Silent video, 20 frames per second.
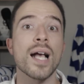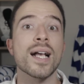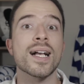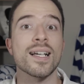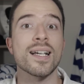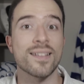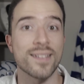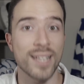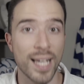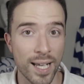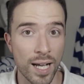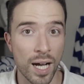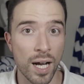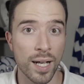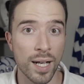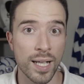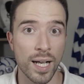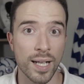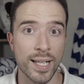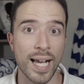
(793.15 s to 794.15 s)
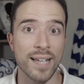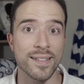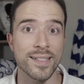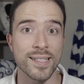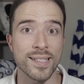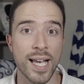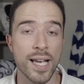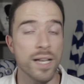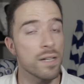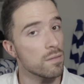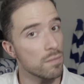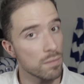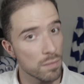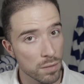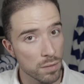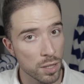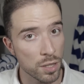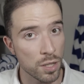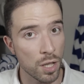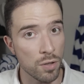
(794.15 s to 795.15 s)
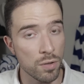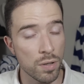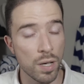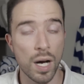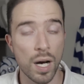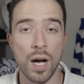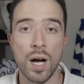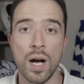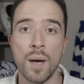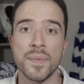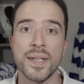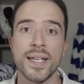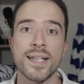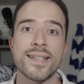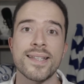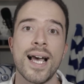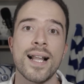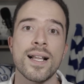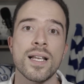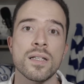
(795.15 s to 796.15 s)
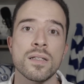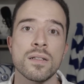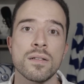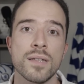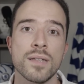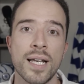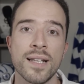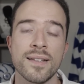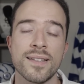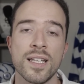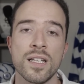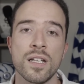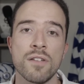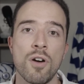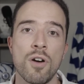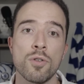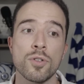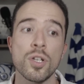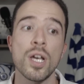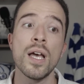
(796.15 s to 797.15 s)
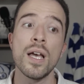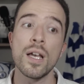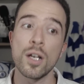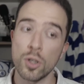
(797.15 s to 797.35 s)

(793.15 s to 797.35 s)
Casadei, you know, the Italian 19-year-old.